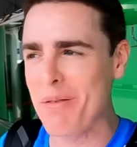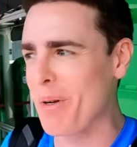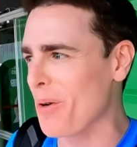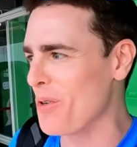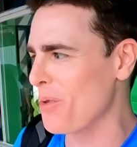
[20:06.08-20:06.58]

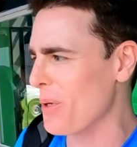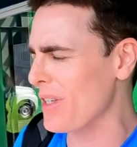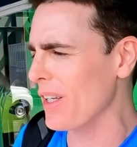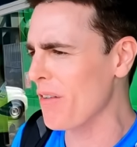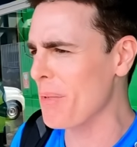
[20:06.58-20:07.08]
emails. So
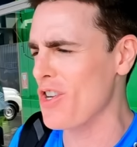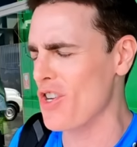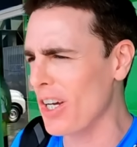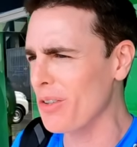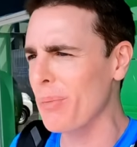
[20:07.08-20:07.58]
it's like I've been
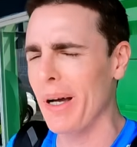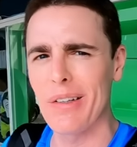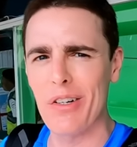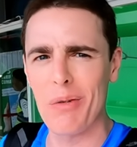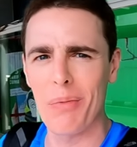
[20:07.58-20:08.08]
shadow
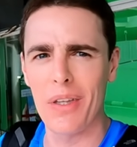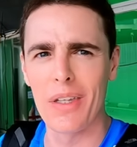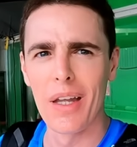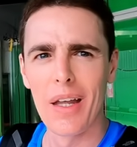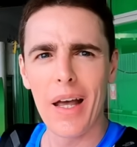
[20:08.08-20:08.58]
banned or
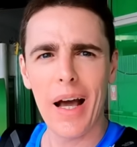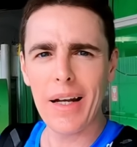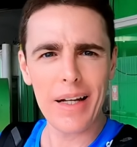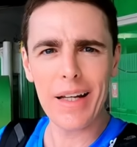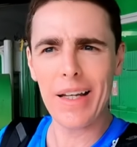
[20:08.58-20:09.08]
something
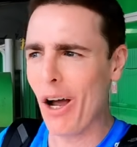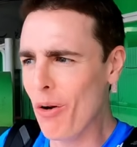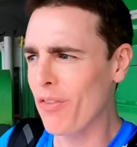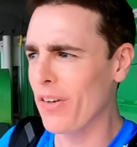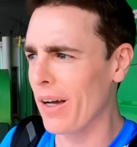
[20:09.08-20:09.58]
and I can't get
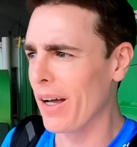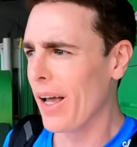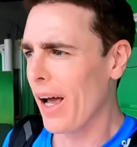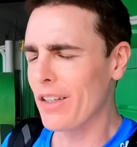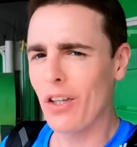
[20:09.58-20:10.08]
out of it
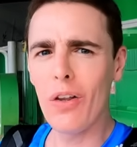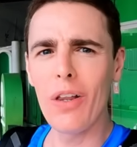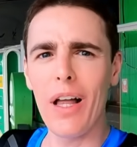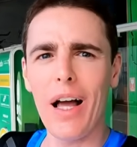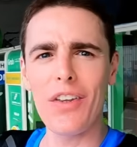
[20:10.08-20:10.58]

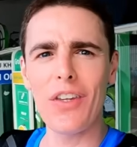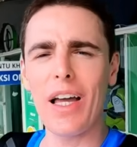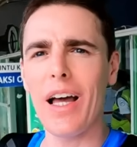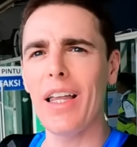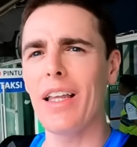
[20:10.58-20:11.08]
until I
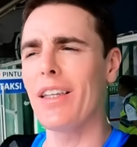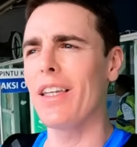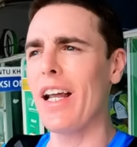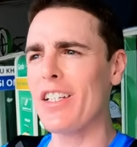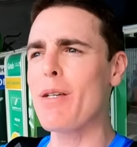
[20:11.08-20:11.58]
think
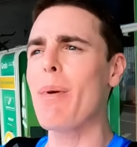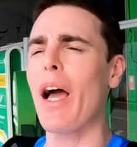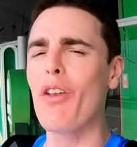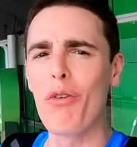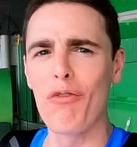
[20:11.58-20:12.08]
the next time I
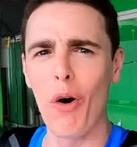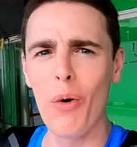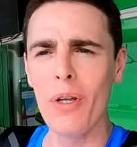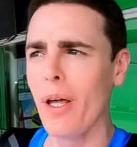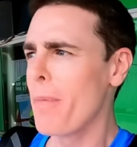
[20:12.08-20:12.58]
get a new
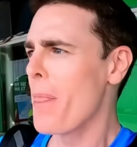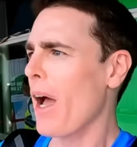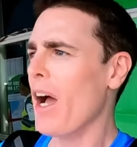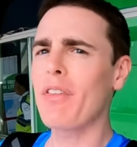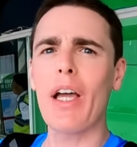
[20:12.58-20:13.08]
phone,
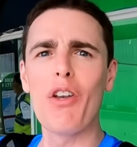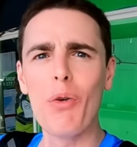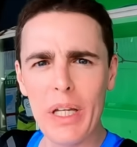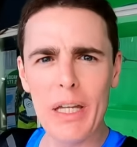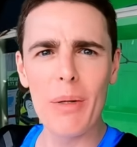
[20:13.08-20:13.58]
I have to get a
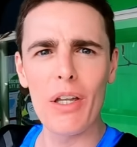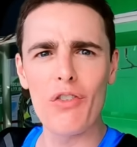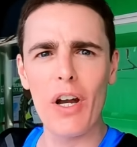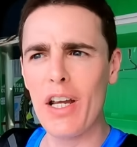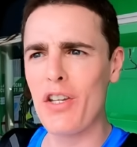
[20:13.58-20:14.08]
new email
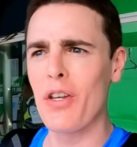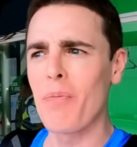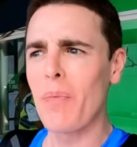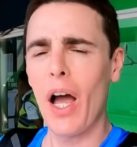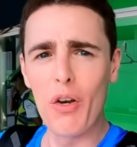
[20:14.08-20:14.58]
address,
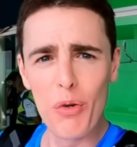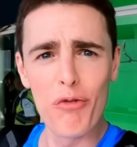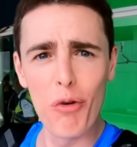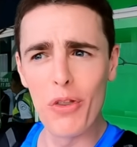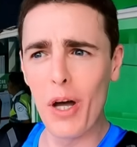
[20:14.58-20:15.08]
a new
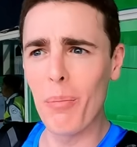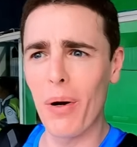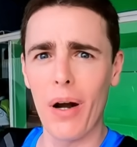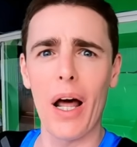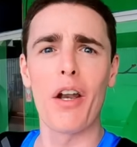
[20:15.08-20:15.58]
phone
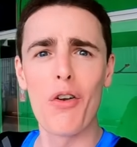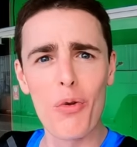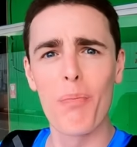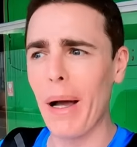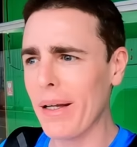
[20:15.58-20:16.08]
number and a
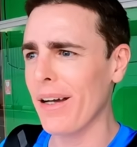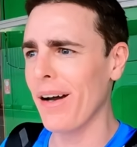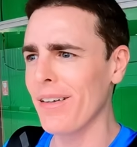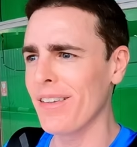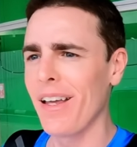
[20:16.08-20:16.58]
new bank
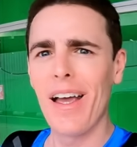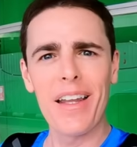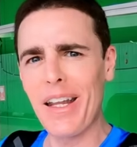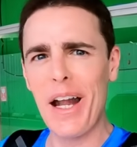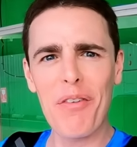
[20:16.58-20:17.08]
card
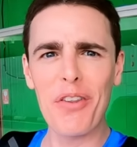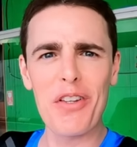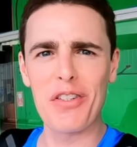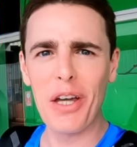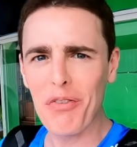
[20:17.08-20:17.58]
and then
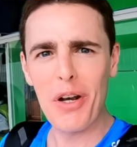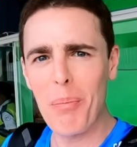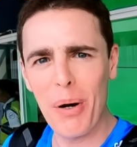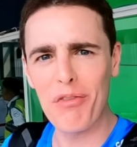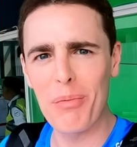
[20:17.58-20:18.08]
everything's different
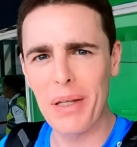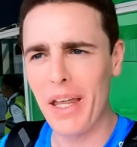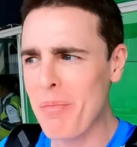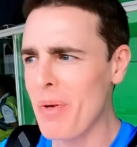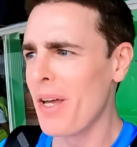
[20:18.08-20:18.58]
apart from my
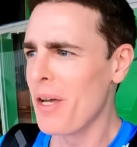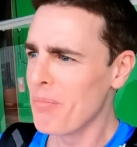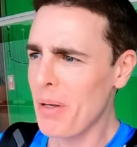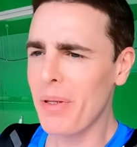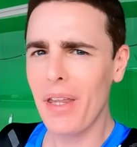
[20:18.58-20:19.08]
name.
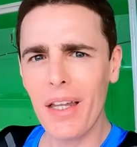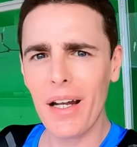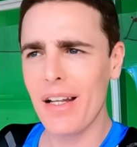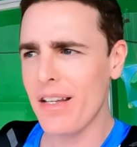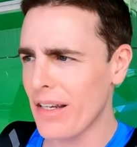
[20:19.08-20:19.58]
Maybe then
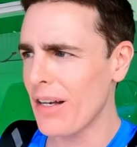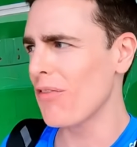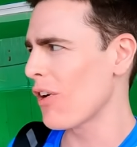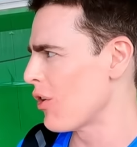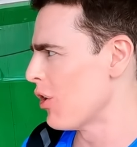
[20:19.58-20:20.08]
I can sign
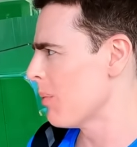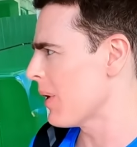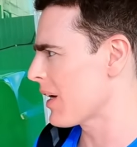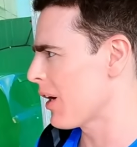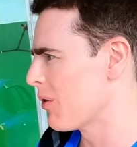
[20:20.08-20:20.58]
up for an
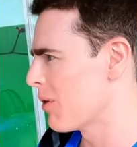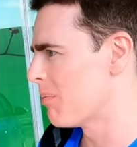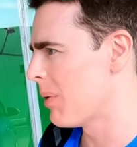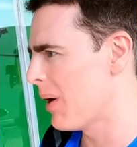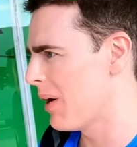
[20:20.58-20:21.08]
Uber account.
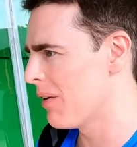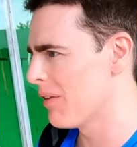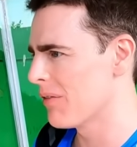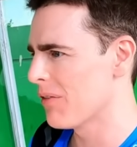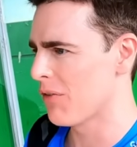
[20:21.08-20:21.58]
But
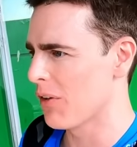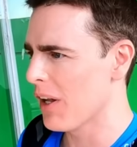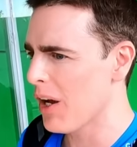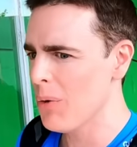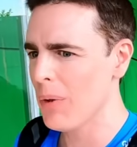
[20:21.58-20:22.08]
for
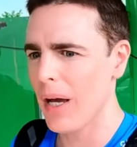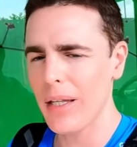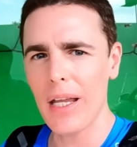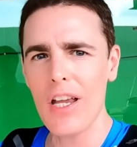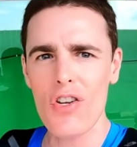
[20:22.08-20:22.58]
now
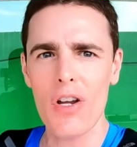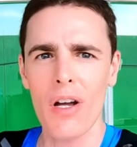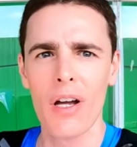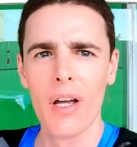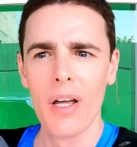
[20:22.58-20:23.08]
in
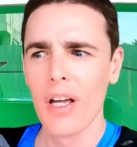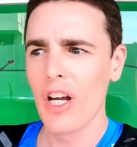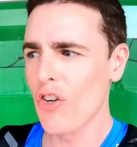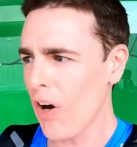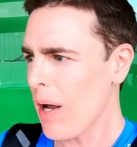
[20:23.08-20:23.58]
Asia,
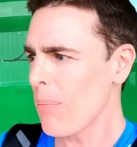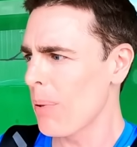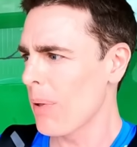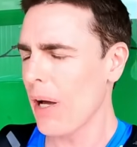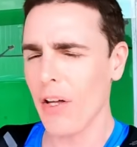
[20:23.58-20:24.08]
Grab,
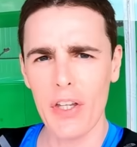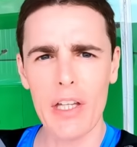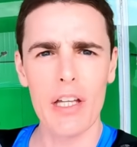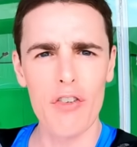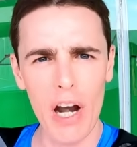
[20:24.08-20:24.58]
I
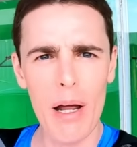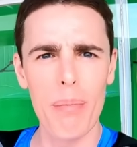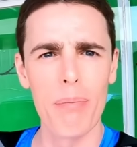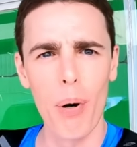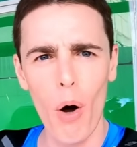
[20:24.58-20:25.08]
think
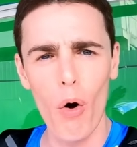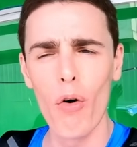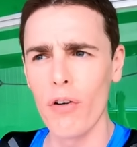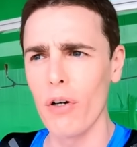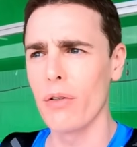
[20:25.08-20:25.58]
Grab bought
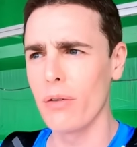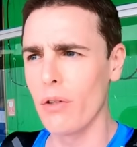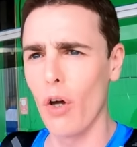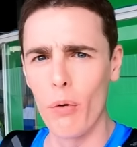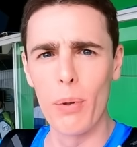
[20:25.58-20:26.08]
over
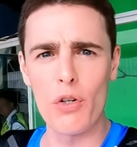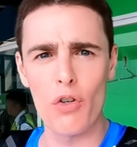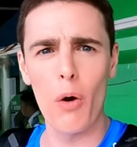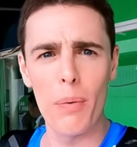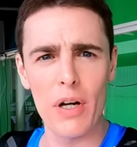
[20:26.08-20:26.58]

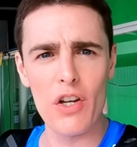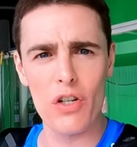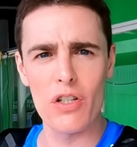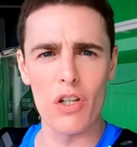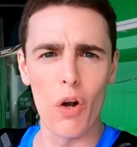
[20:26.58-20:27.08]
Uber's
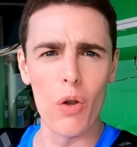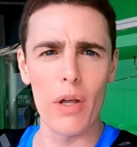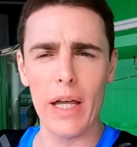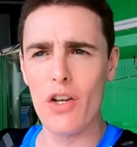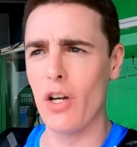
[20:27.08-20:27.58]
operations in the
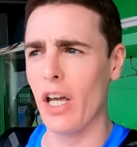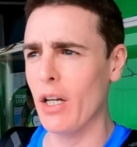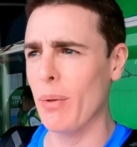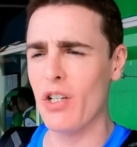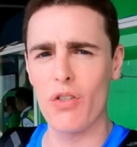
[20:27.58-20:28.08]
whole of Asia
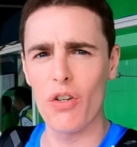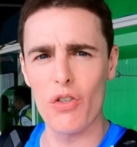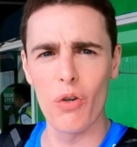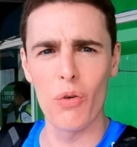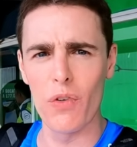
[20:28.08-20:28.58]
anyway, so
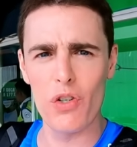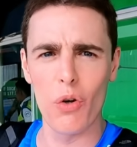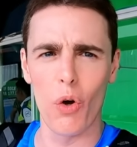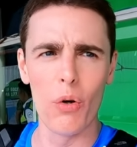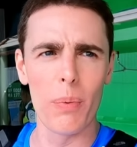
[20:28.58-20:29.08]
there's no there's
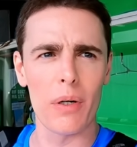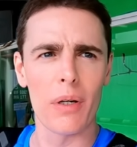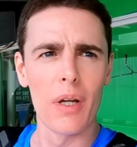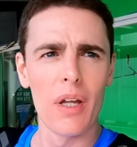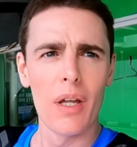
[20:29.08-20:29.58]
no Uber
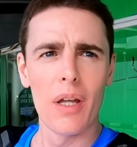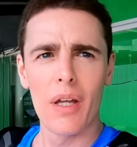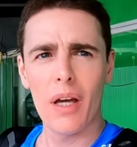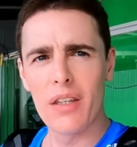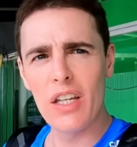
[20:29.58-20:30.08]

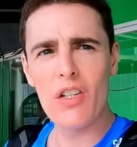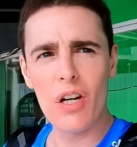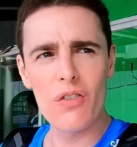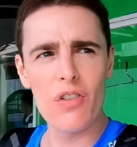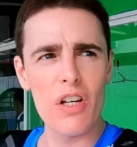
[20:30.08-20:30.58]
in these
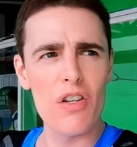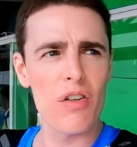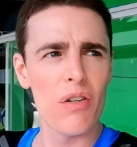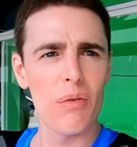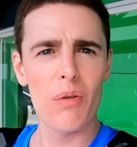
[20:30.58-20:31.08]

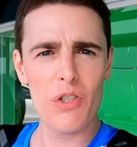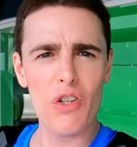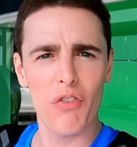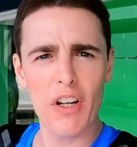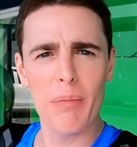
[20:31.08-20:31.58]
countries, which
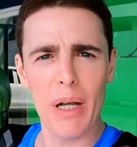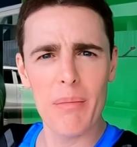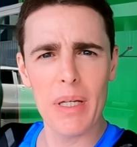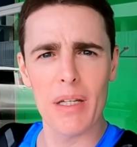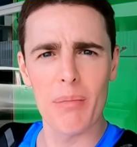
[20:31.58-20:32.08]
is fine by
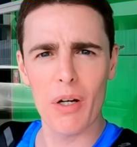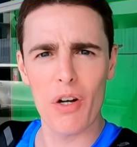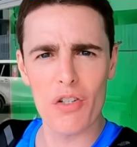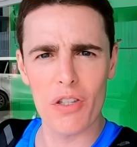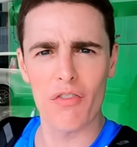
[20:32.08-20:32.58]
me
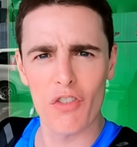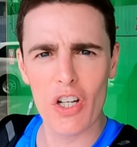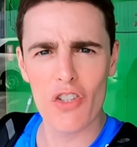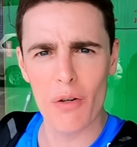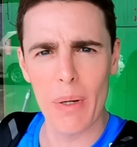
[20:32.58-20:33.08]
because they've
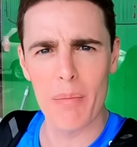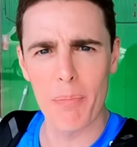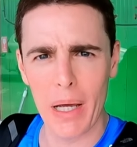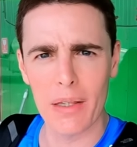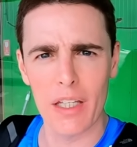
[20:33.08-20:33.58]
treated your man
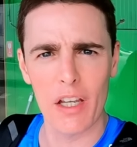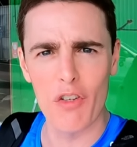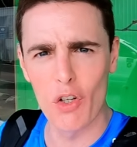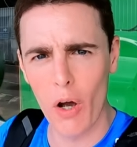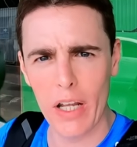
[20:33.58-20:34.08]
badly.
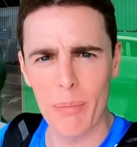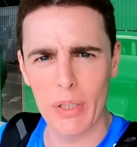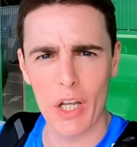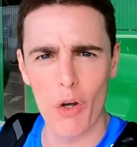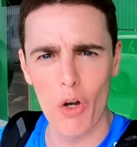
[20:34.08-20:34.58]
If you know
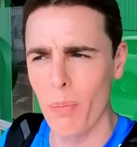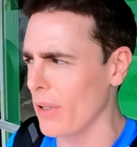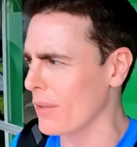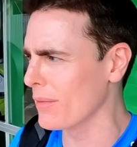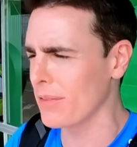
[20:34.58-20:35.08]
anybody at
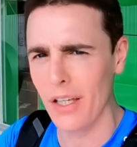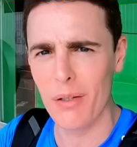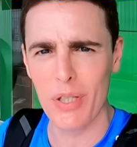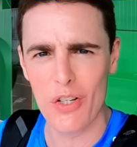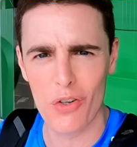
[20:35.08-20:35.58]
Uber, tell
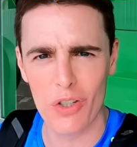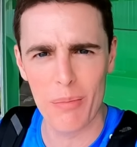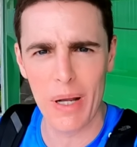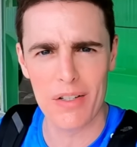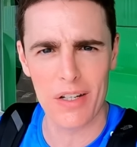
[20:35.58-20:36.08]
them to sort
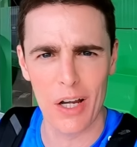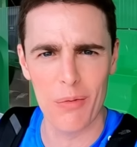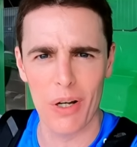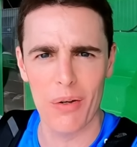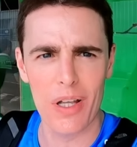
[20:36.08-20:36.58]
your man's
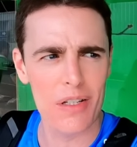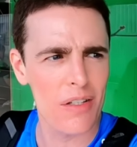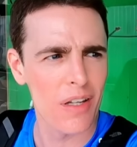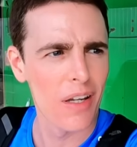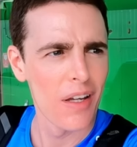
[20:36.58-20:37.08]
account out.
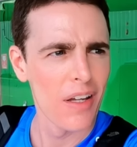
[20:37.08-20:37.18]
That's